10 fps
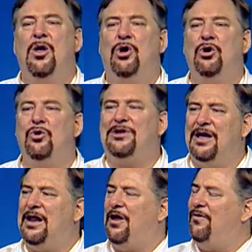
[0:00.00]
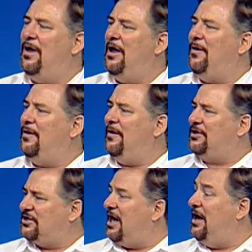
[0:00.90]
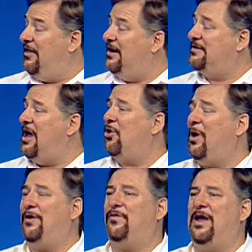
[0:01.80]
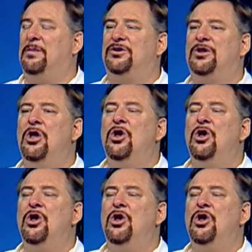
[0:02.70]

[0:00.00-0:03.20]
who did a, a, a study that is now quite famous